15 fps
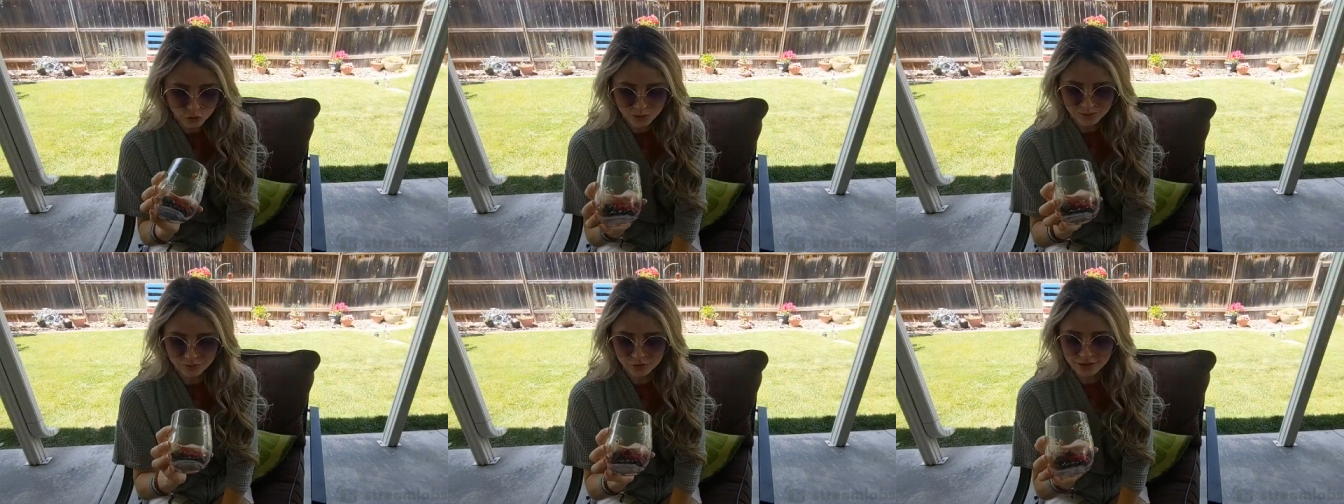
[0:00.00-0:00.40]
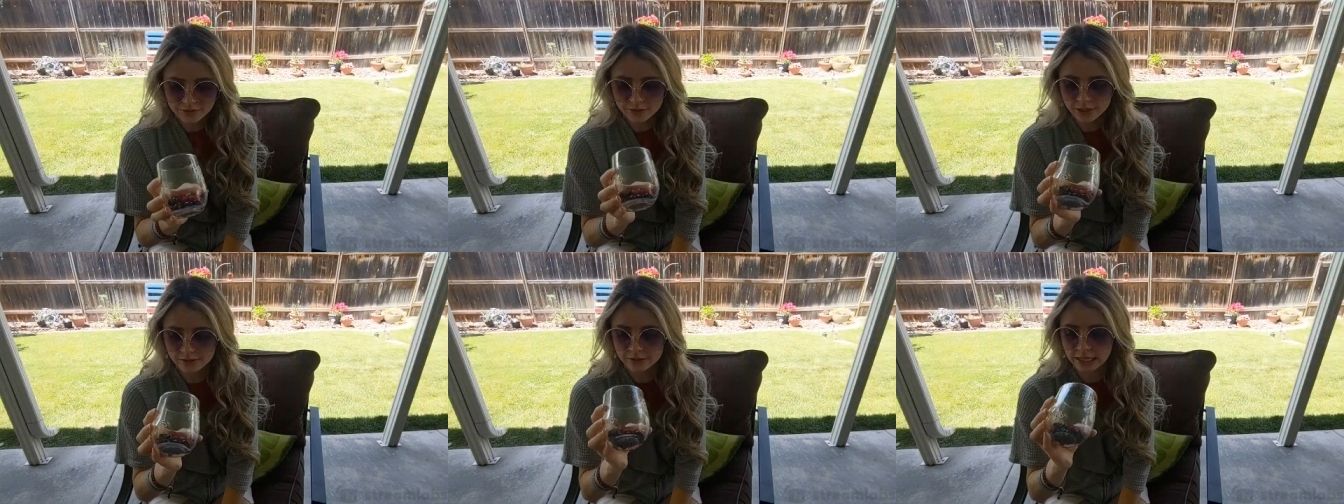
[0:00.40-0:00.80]
Stream
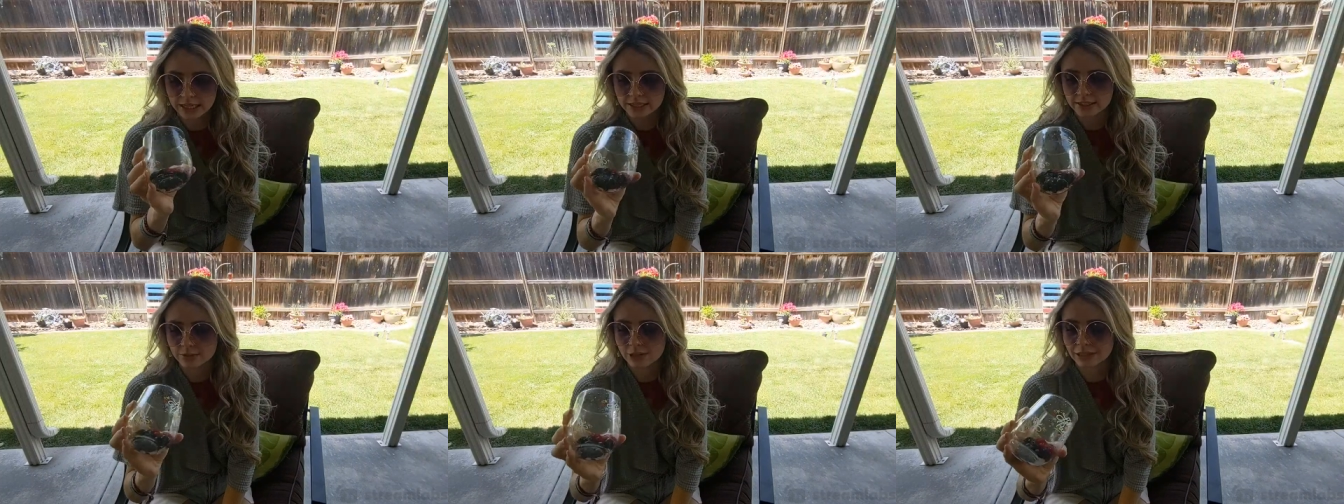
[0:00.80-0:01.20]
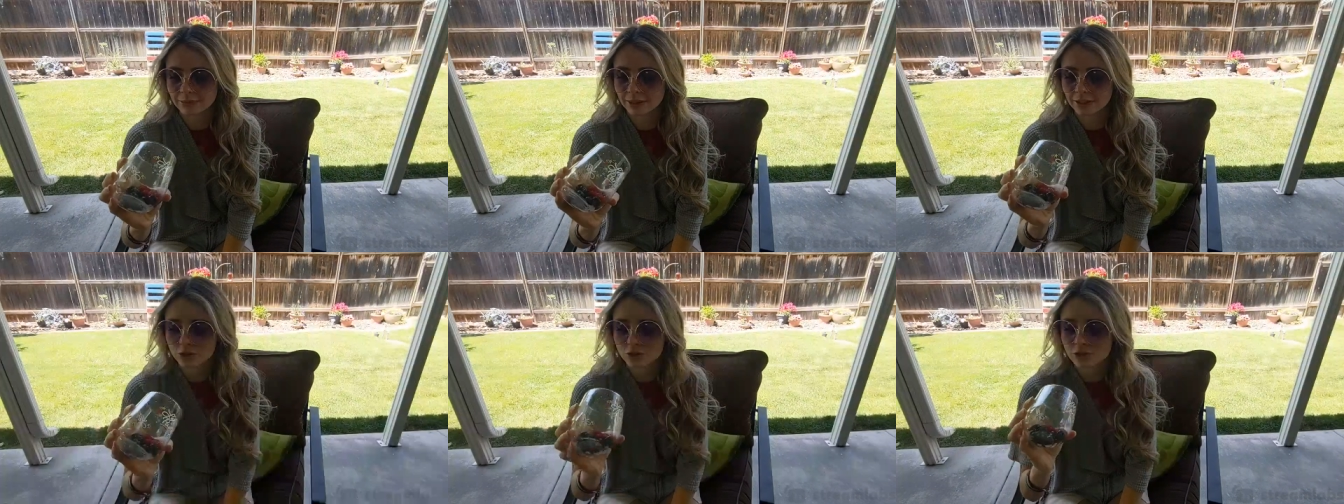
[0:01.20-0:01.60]
forever, never end. Well,
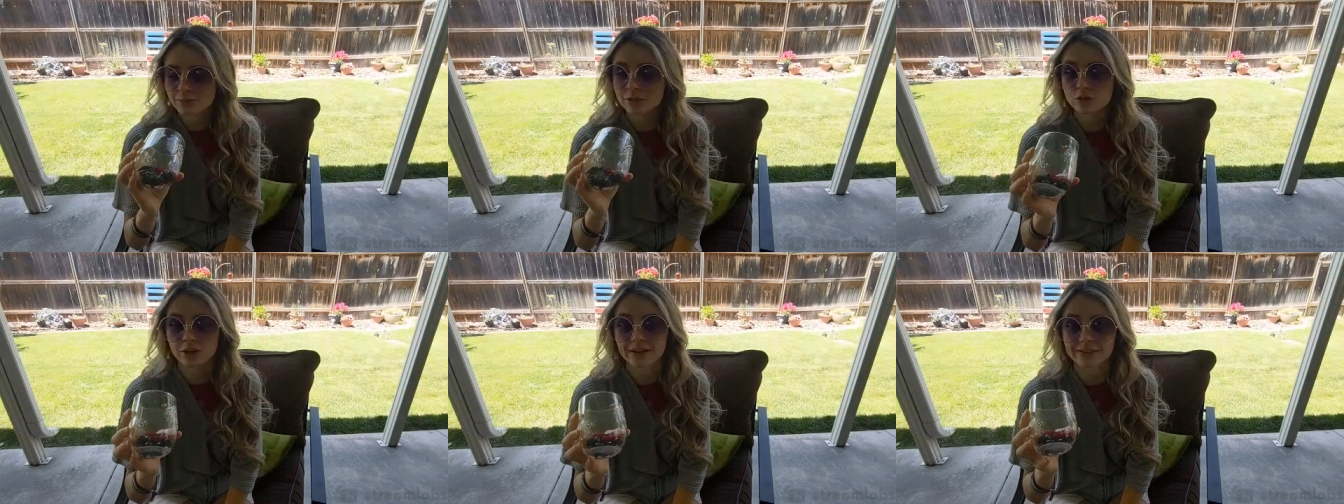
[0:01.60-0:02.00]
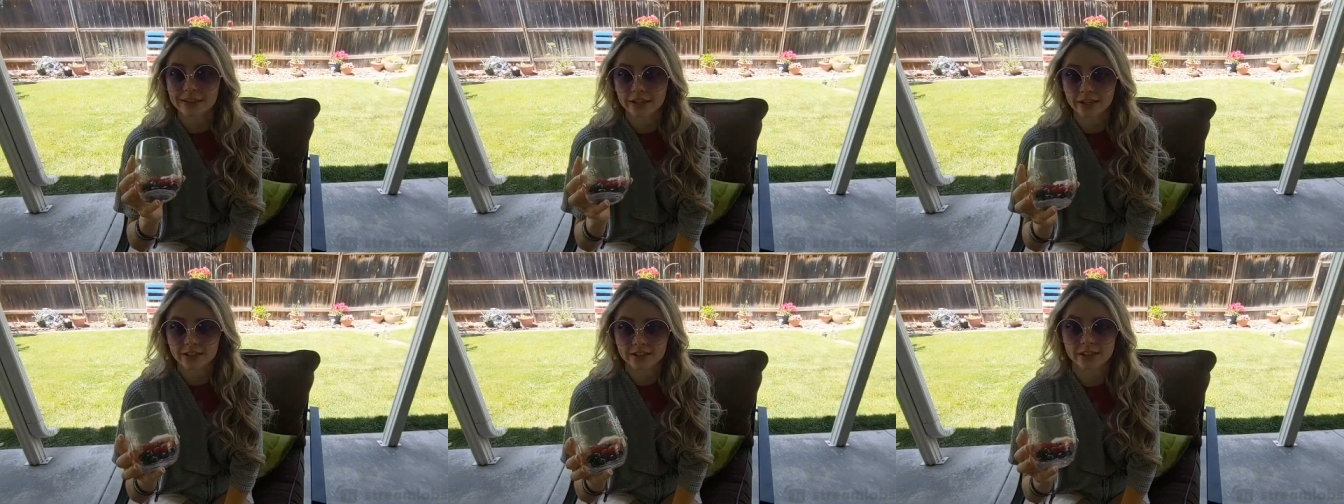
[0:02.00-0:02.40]
I'm not gonna stream us
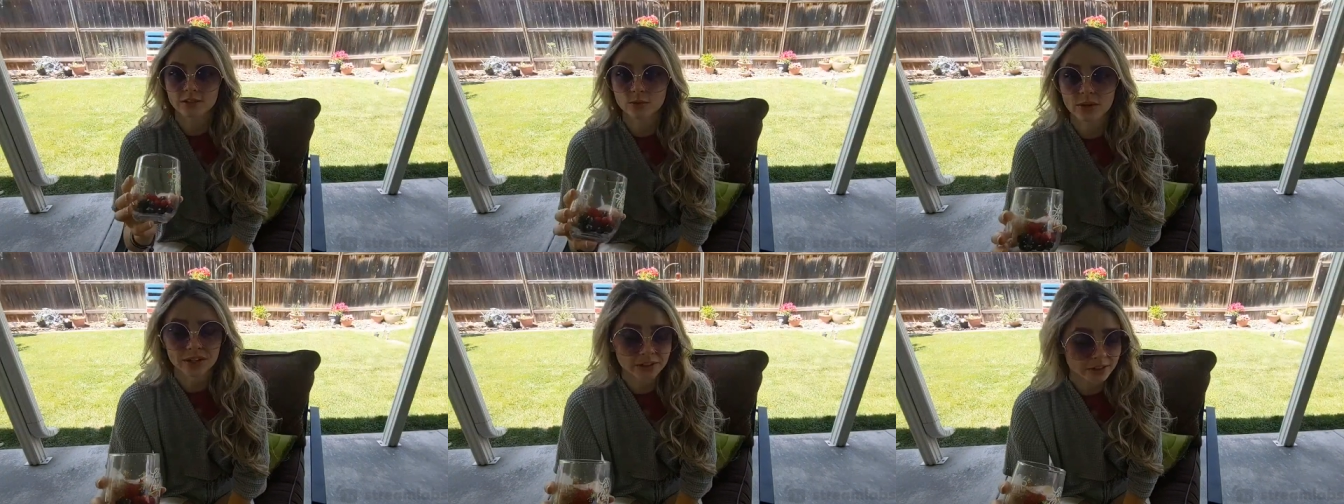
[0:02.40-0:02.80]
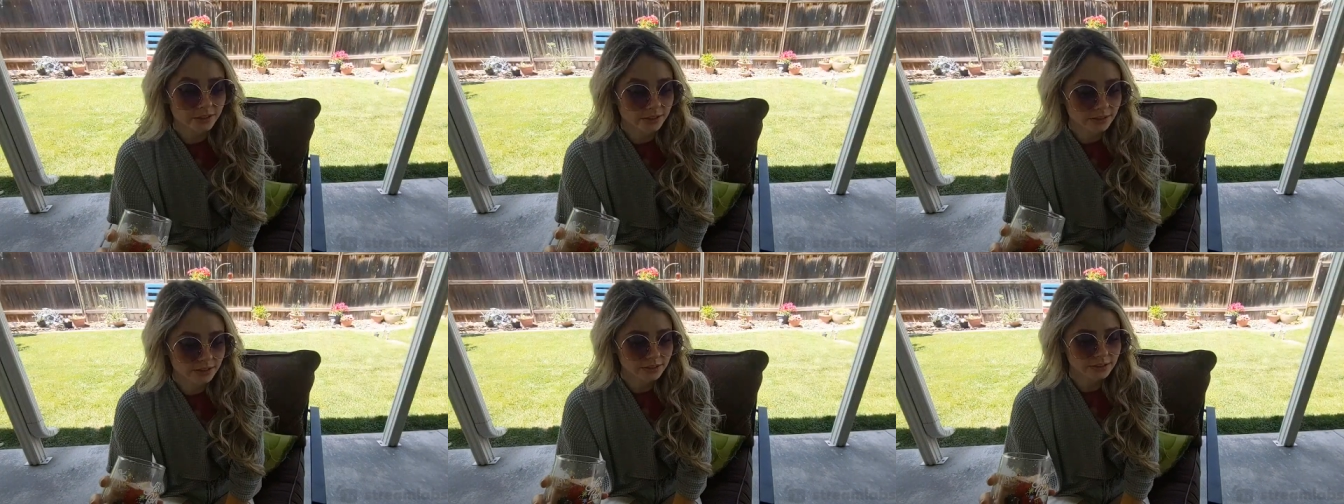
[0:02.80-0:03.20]
driving there because that's weird.
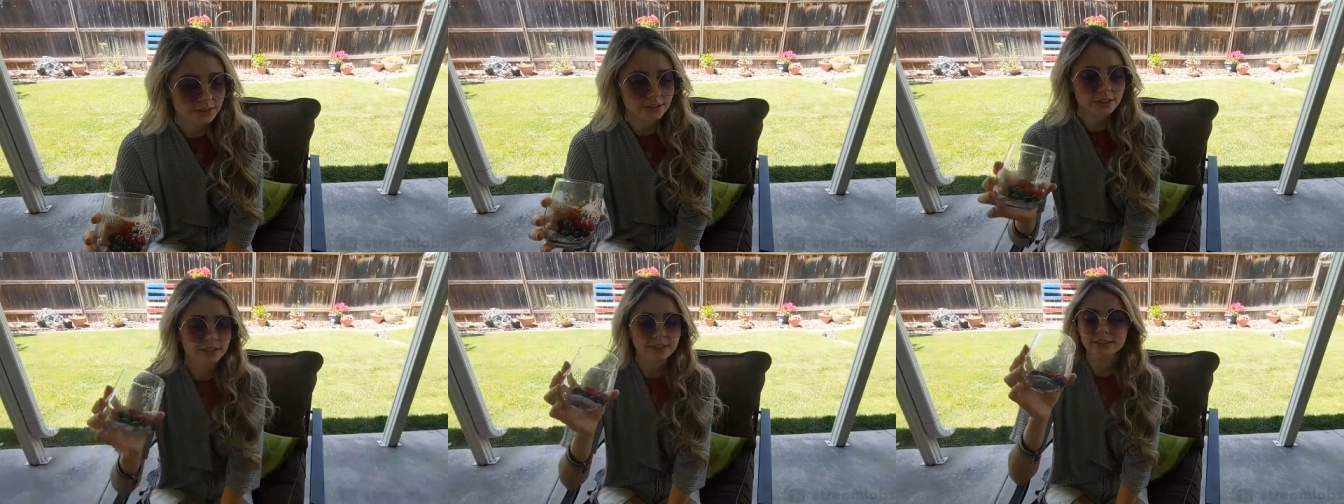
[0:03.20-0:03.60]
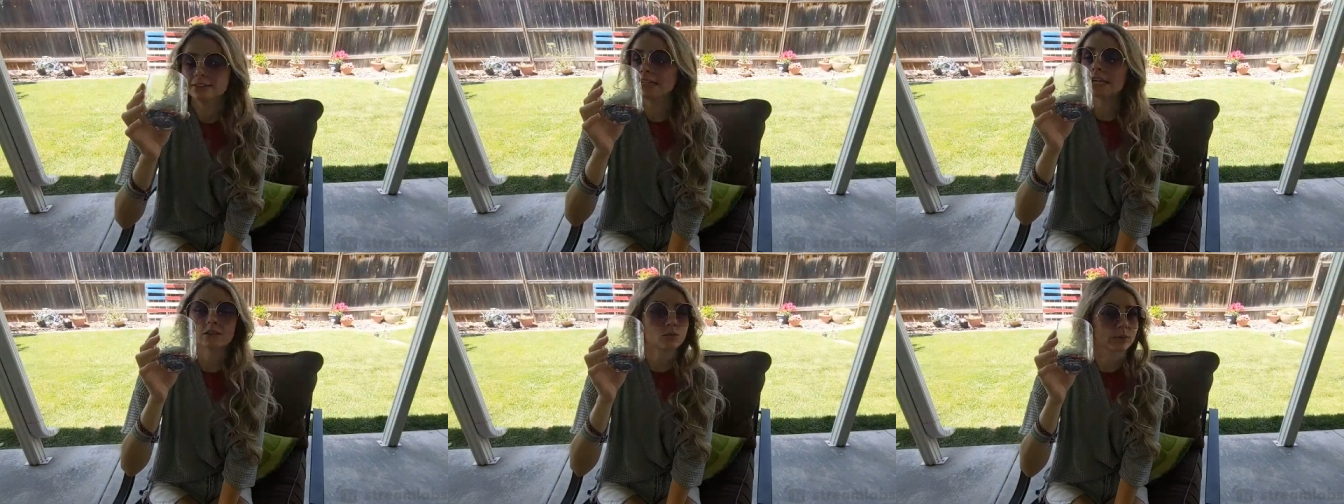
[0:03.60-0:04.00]

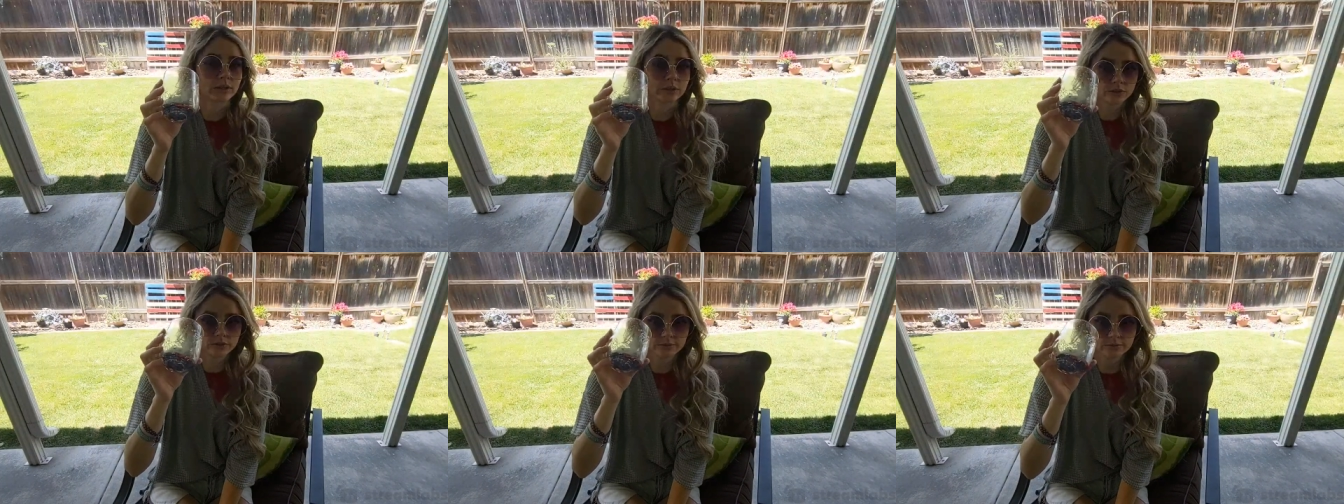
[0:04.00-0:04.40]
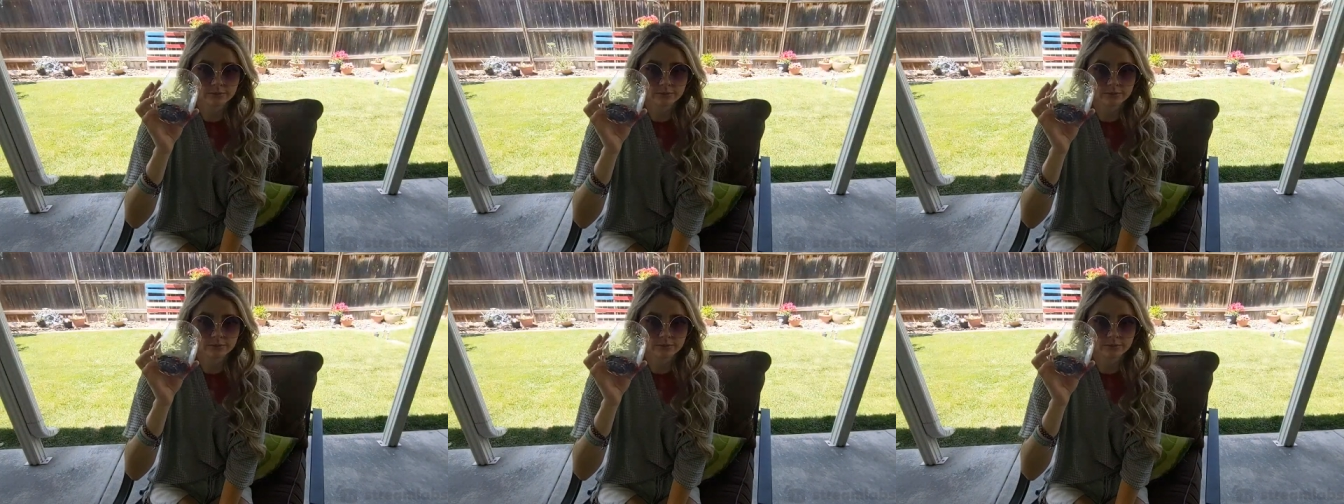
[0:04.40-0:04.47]
That's weird.